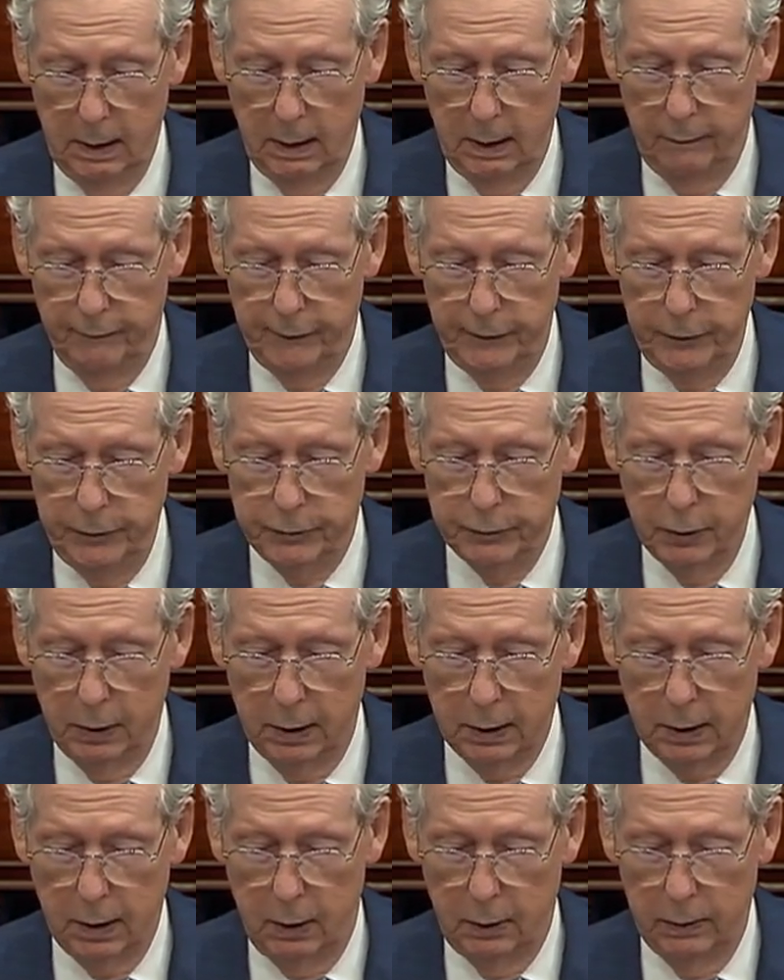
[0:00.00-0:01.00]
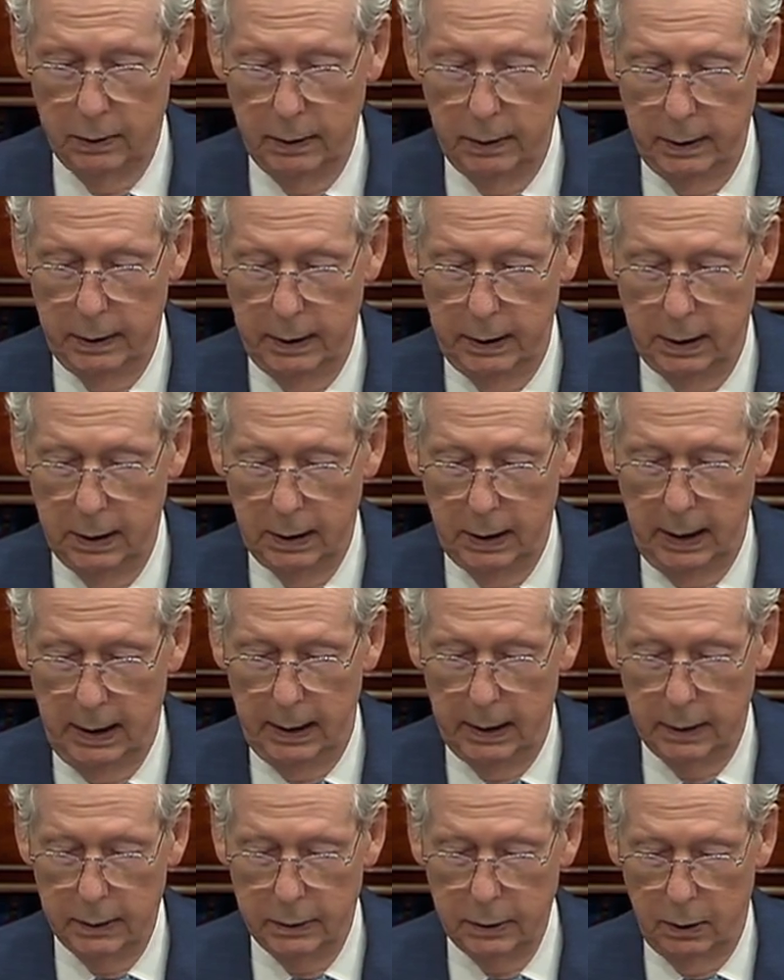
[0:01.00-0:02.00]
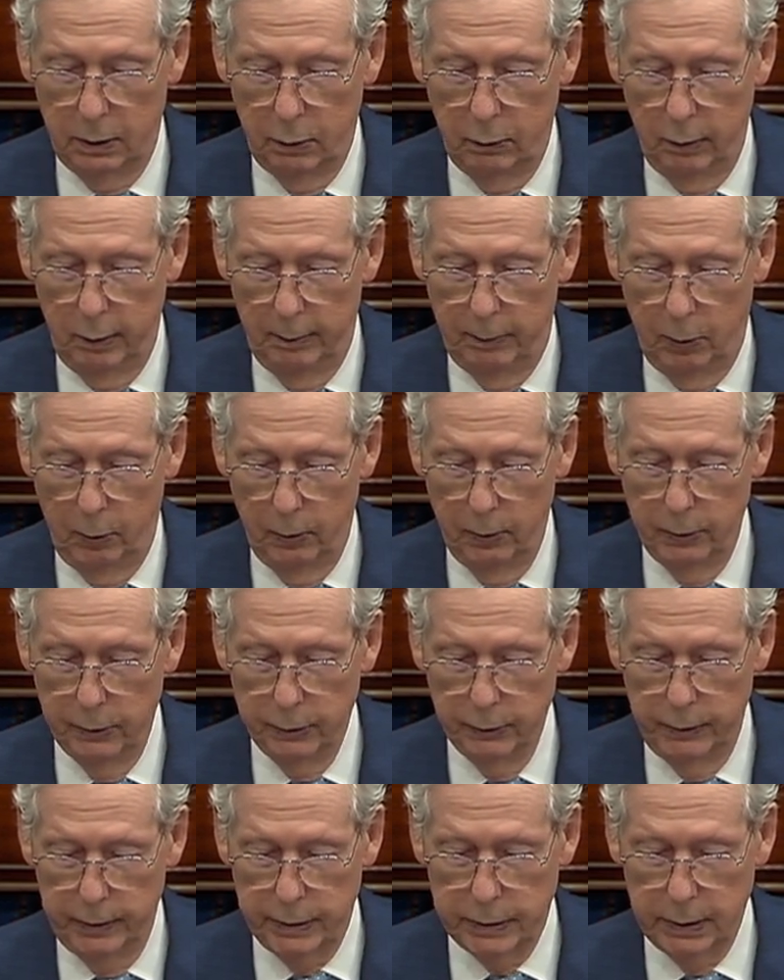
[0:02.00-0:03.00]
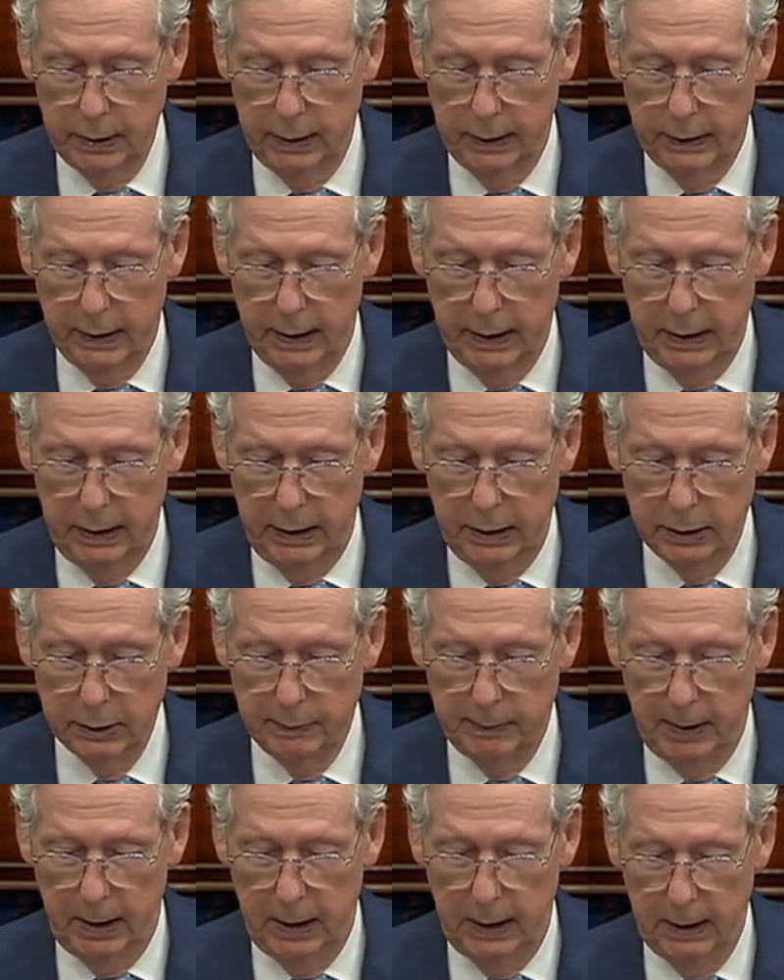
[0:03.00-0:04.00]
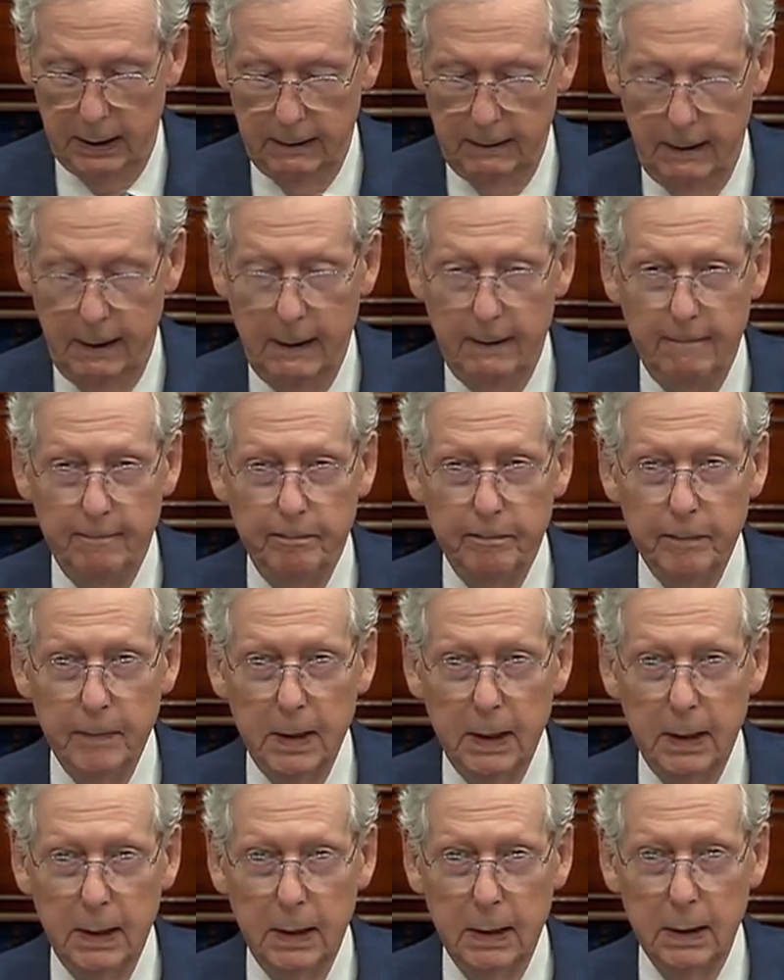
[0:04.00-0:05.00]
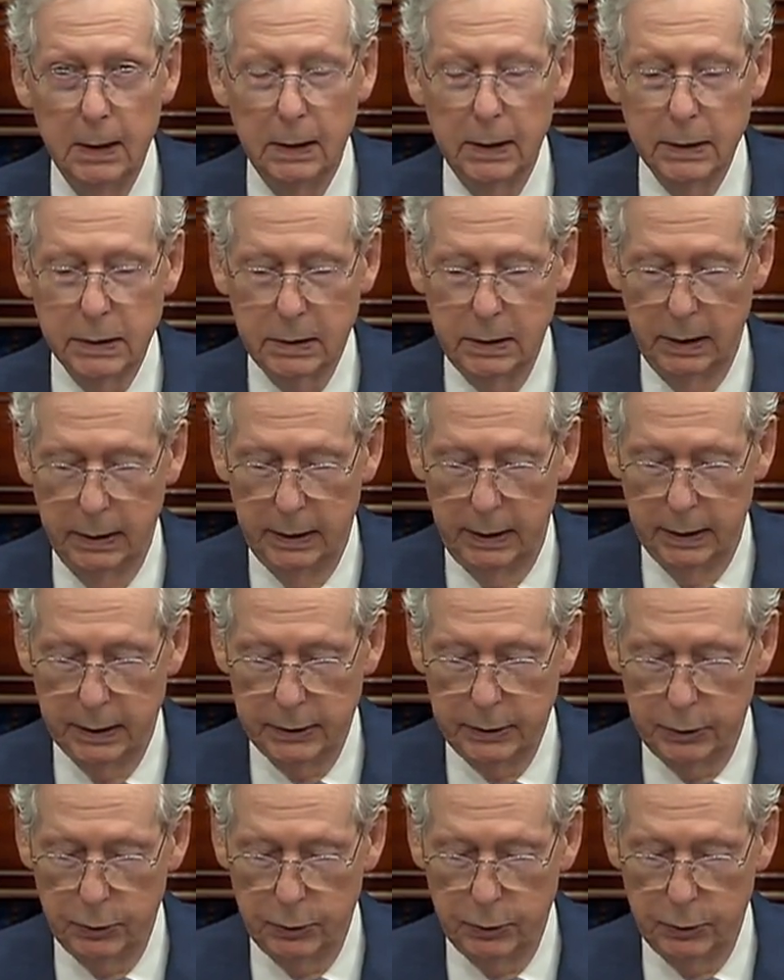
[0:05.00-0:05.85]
A food truck owner in Atlanta told reporters recently that he is paying, listen to this,